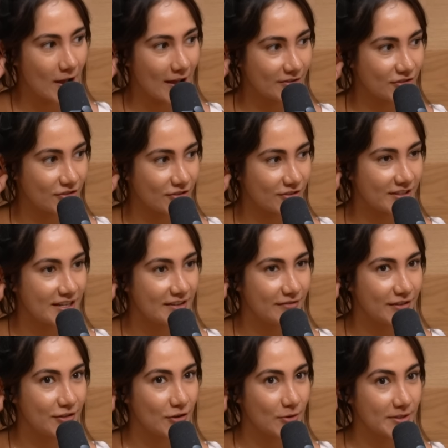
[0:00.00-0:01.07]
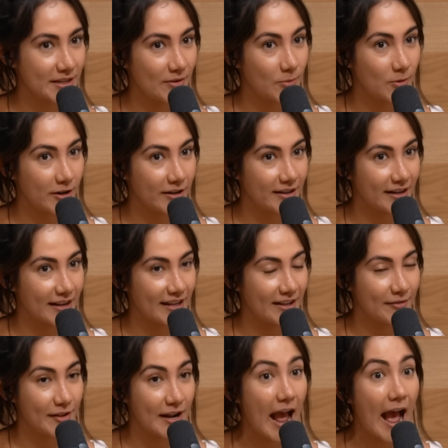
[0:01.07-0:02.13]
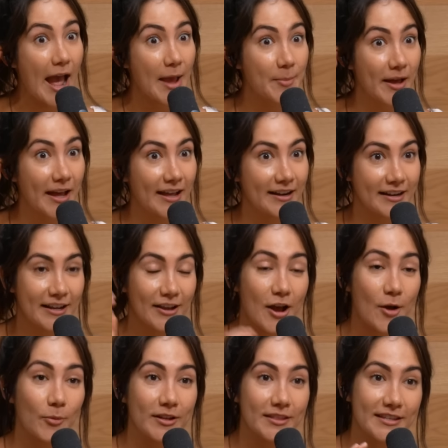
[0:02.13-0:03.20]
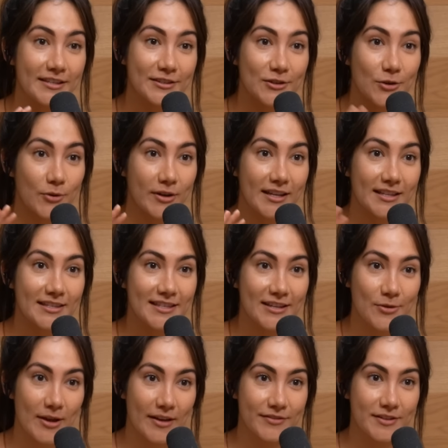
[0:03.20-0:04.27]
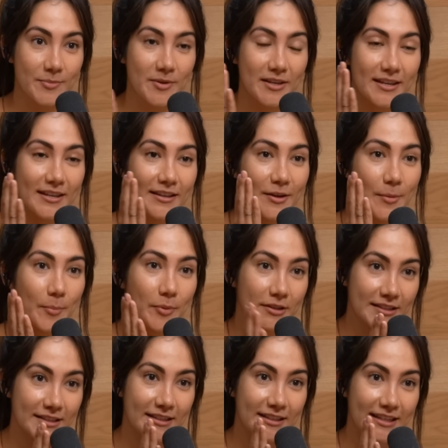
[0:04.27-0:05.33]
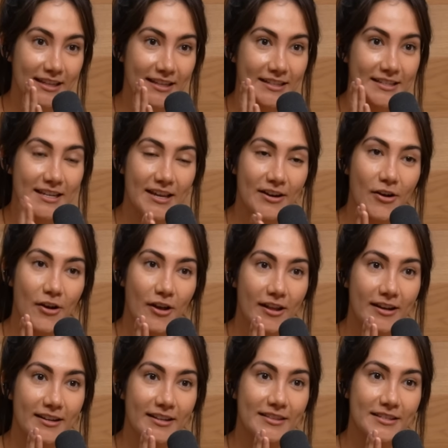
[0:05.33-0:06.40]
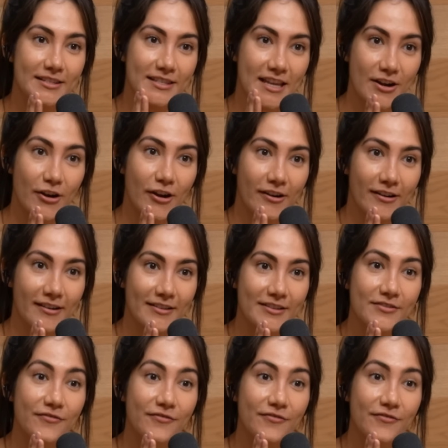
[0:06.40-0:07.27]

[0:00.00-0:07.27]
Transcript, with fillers: watch TV shows at work, and I have an iPad, and I got one of these screens that you have to be completely dead on in the center